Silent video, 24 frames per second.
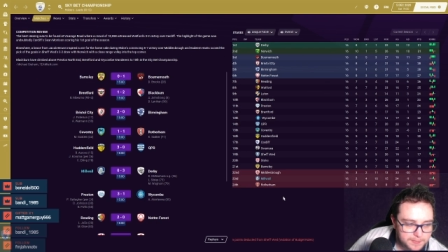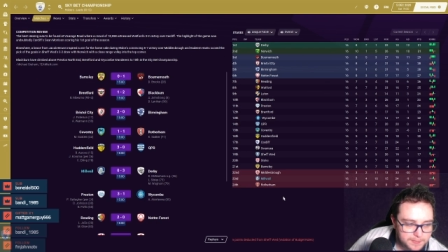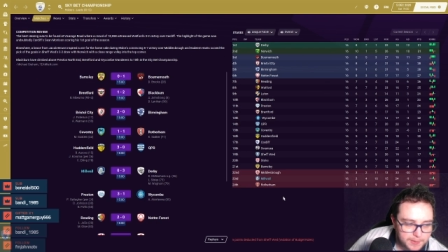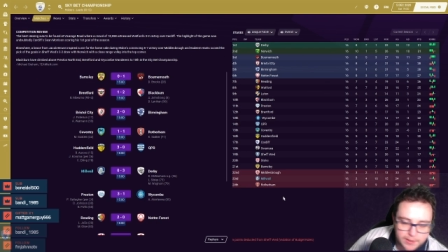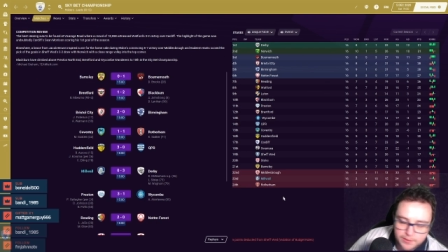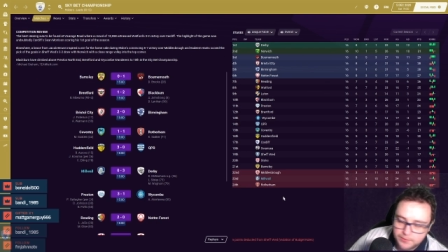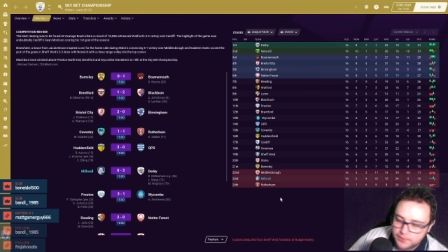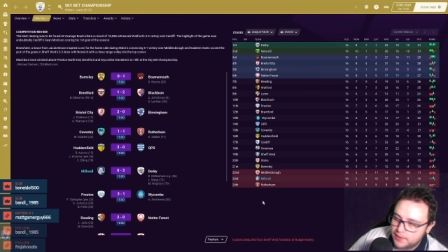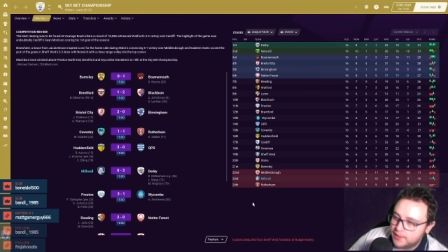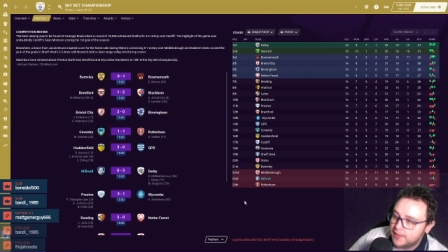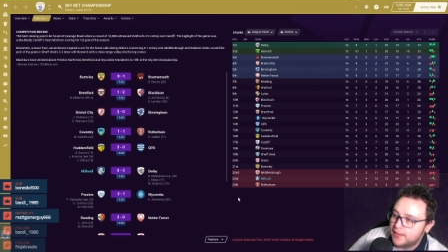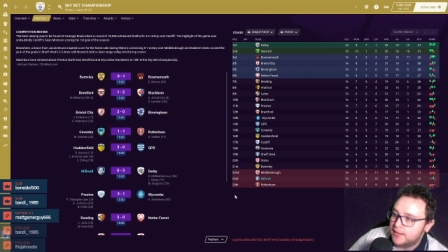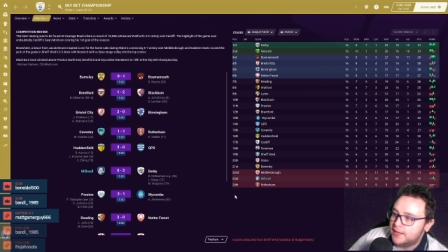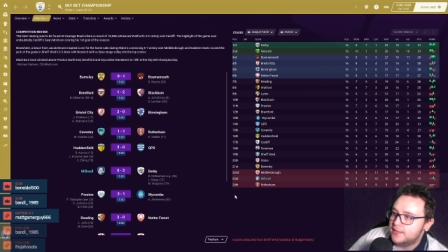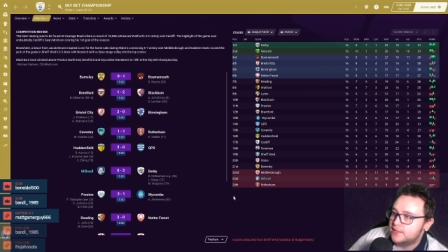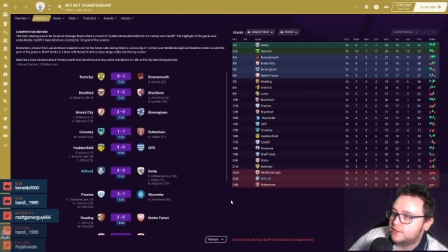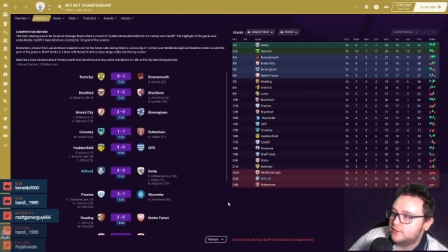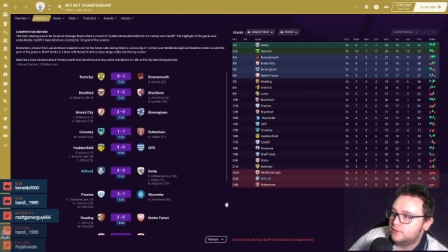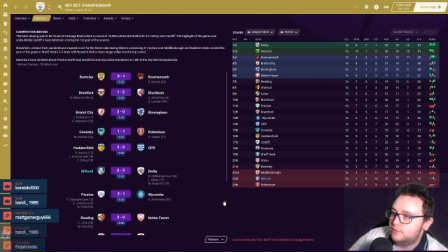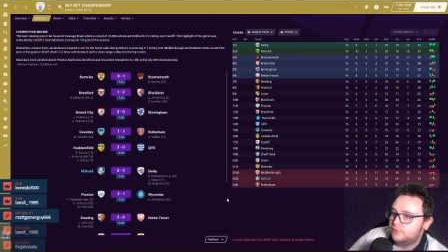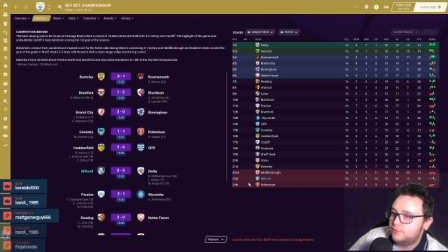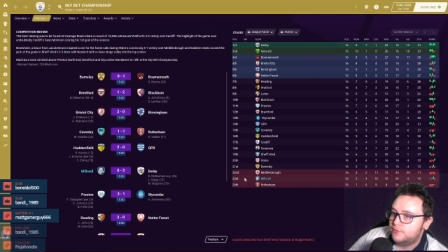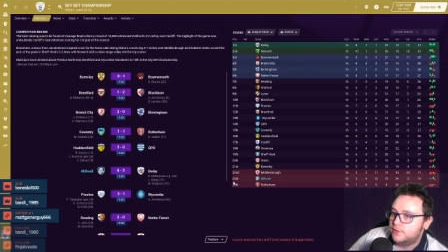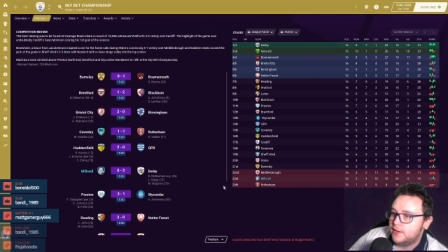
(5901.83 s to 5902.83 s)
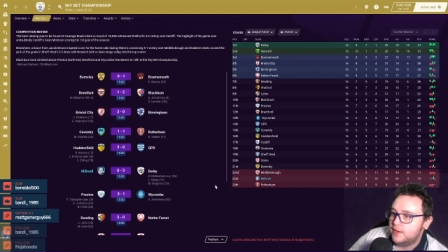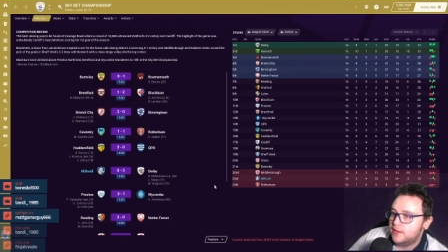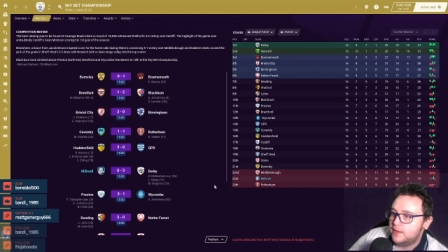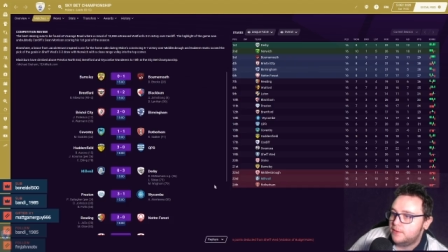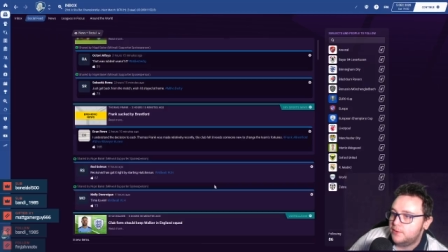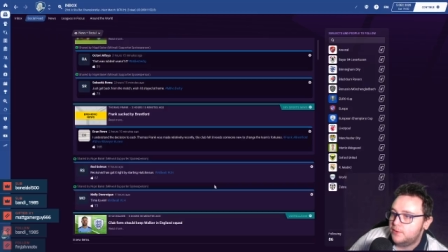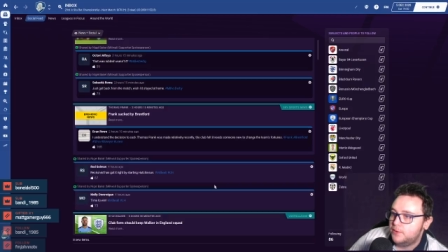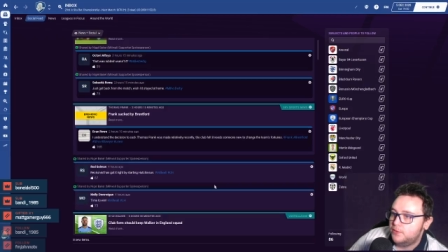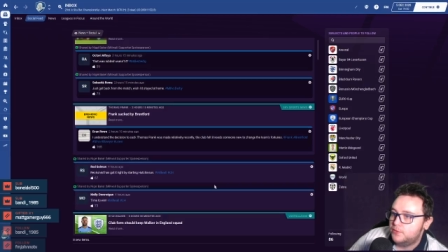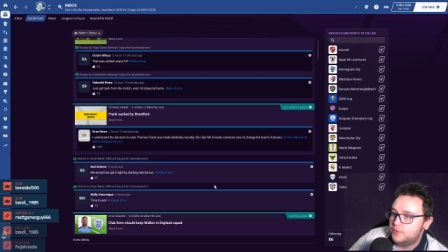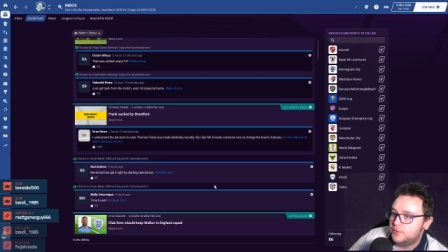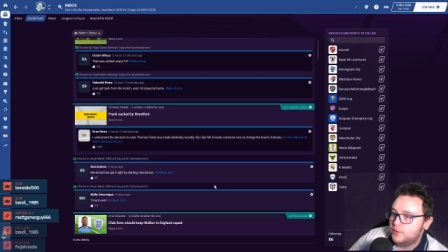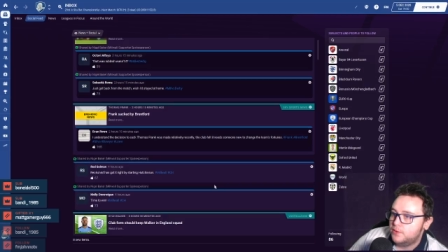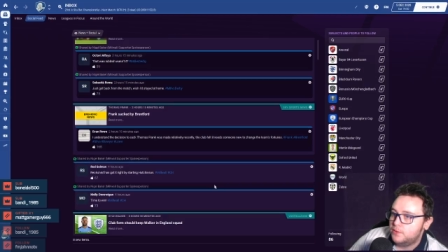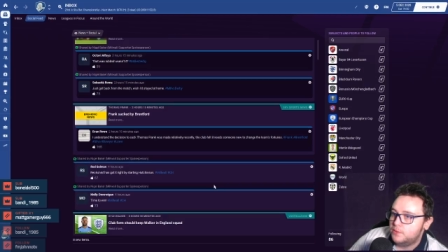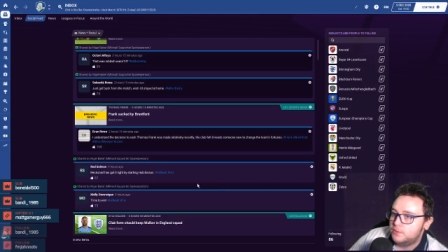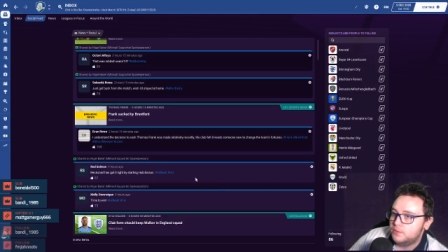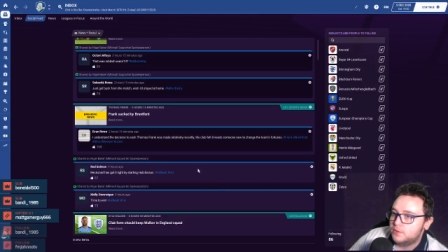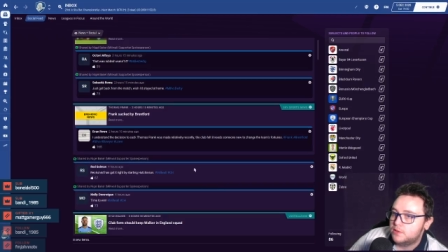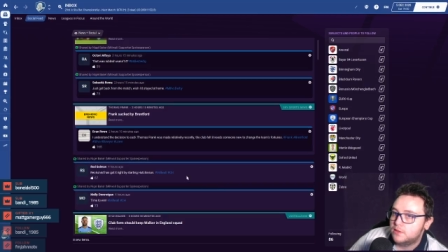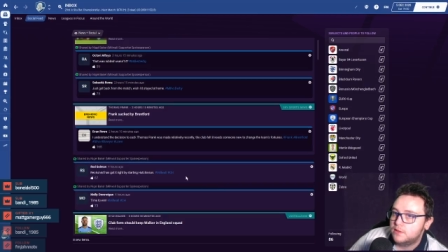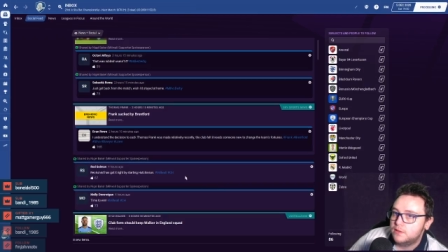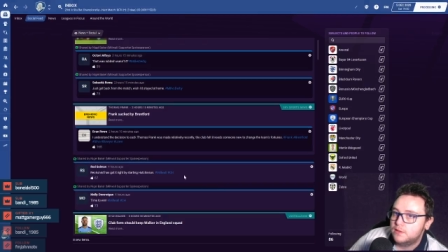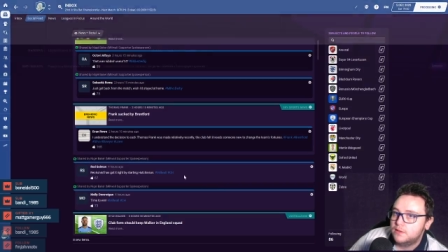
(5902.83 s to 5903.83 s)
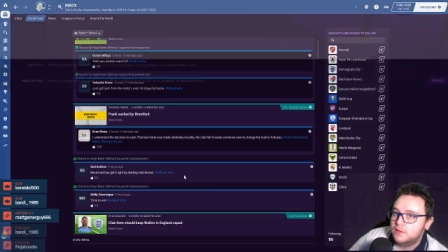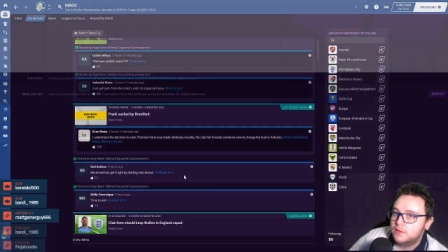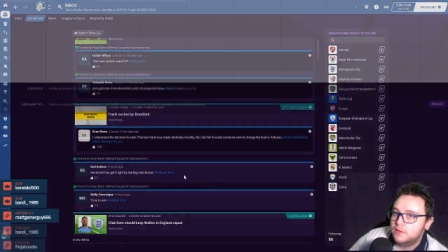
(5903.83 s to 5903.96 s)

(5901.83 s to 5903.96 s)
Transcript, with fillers: by the way, guys, don't forget to use those.